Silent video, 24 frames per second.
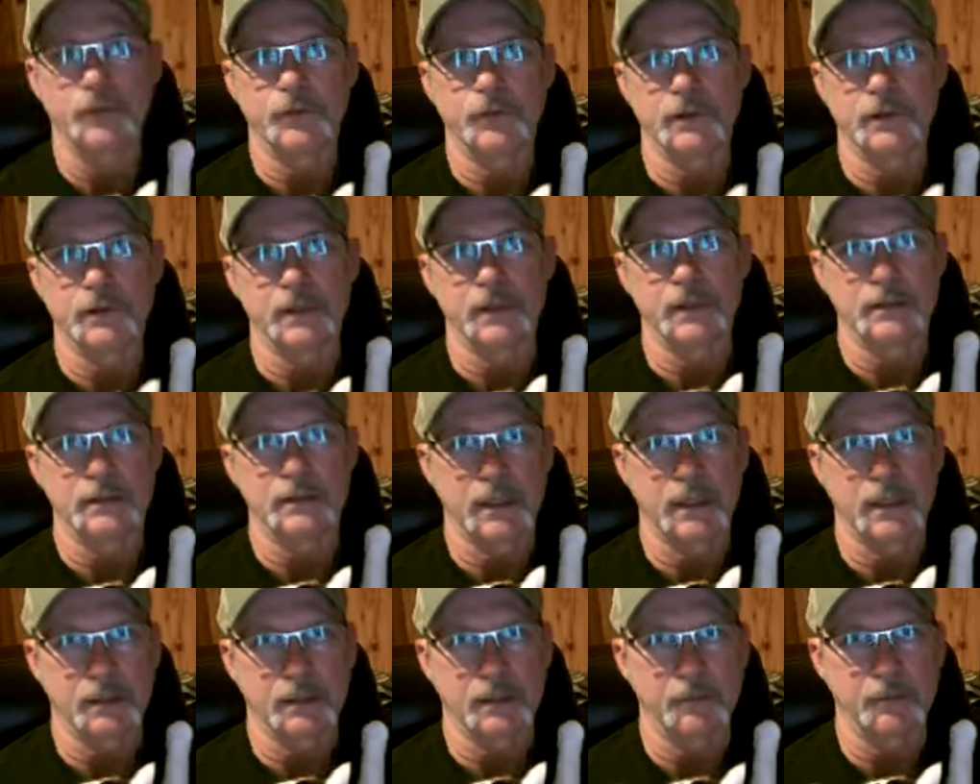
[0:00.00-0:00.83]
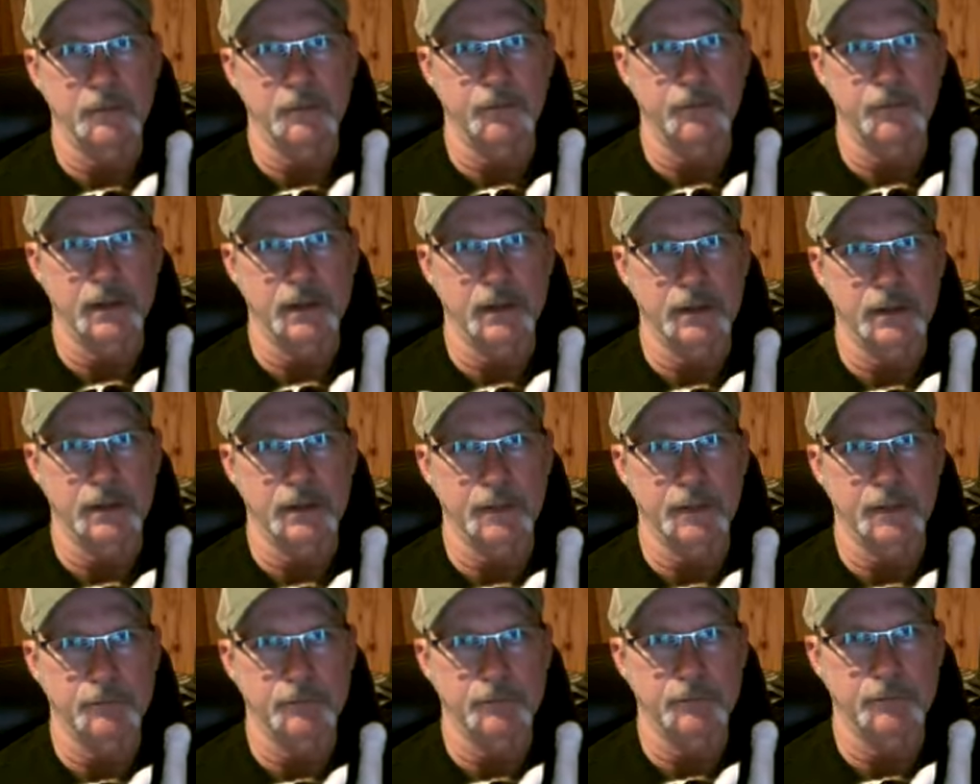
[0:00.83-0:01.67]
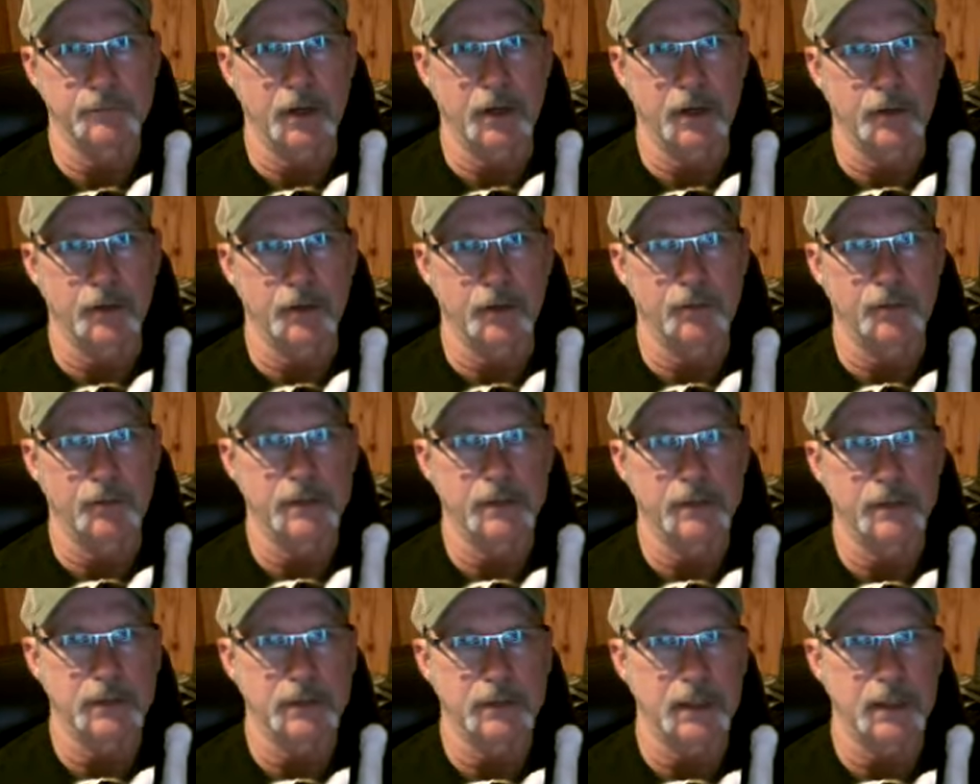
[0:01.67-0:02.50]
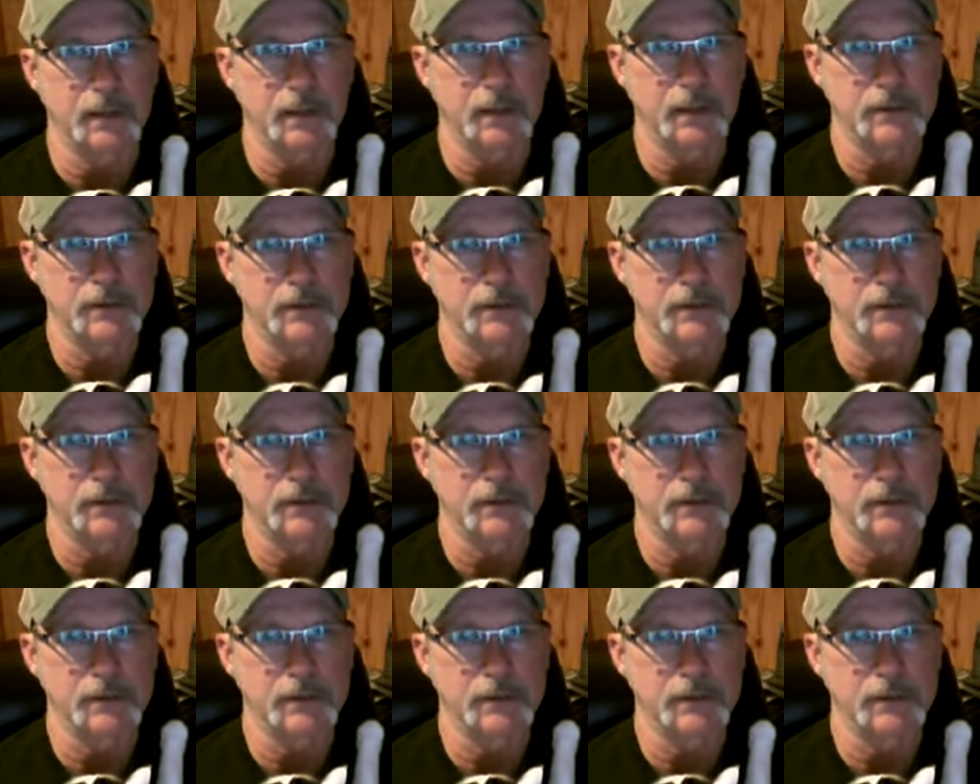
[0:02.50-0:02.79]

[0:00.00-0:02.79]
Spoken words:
they'd take him if they kept Crowder, but so.